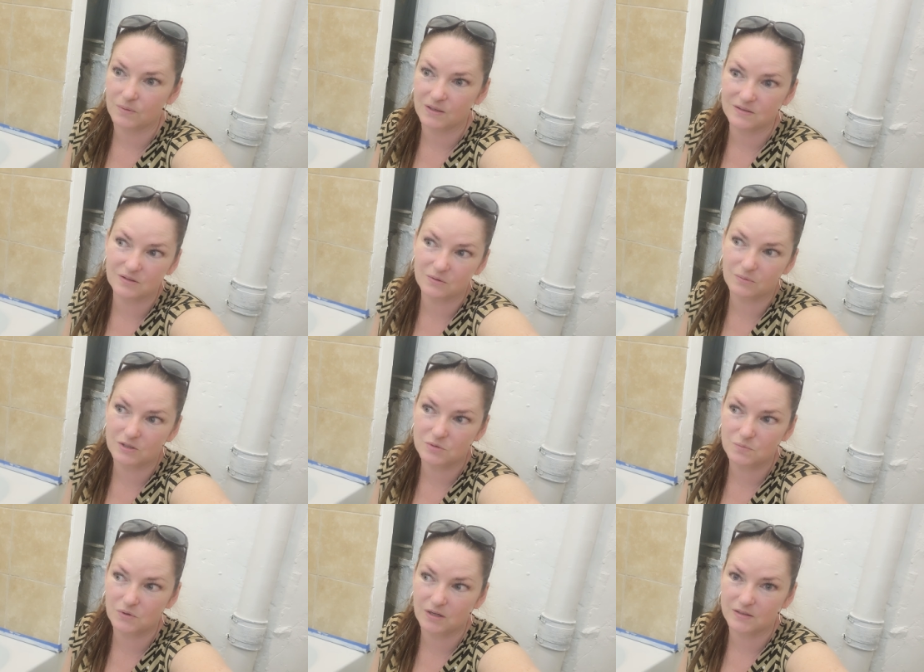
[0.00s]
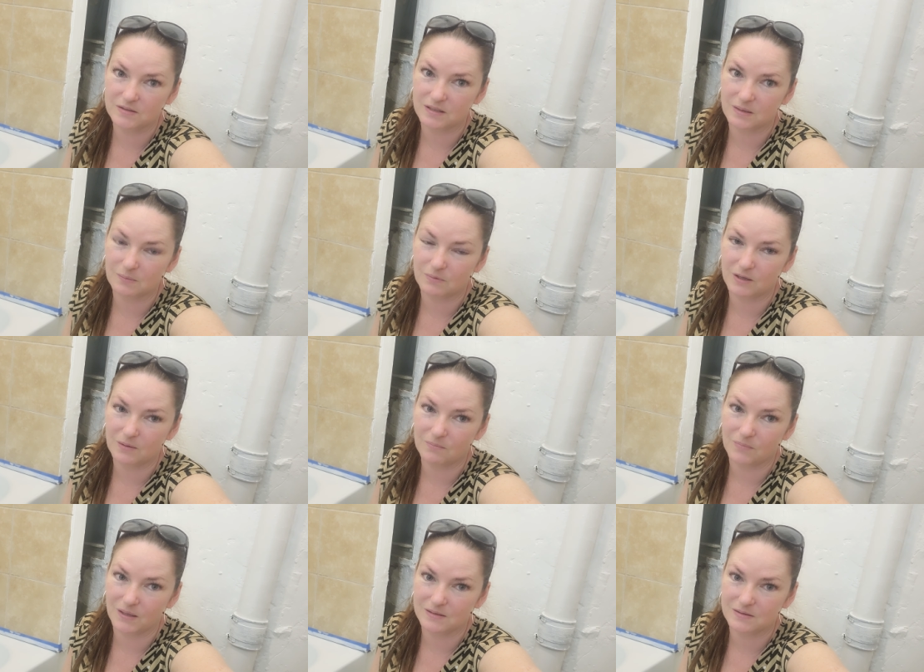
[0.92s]
because otherwise your product's gonna
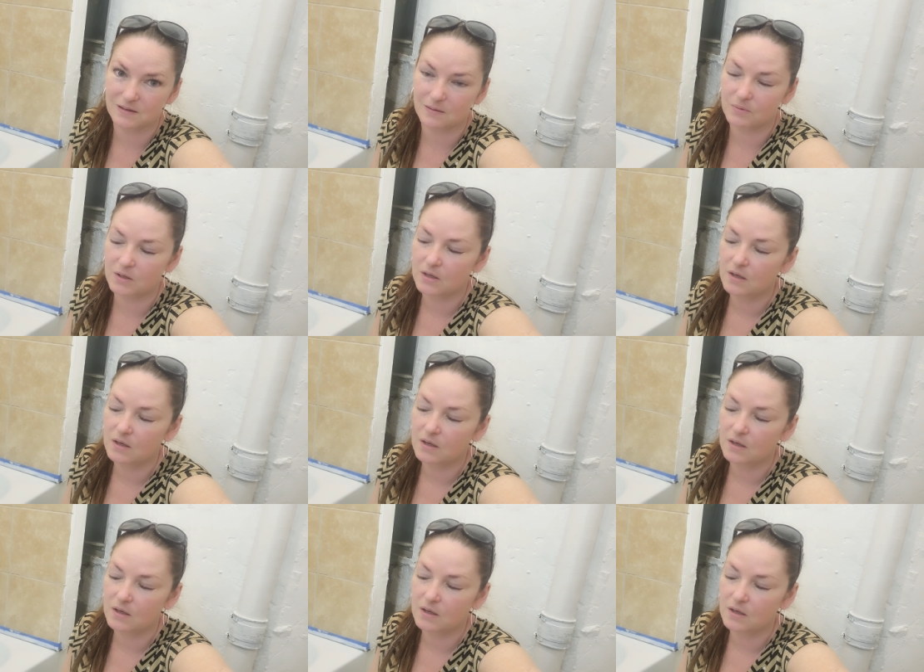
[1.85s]
get messed up.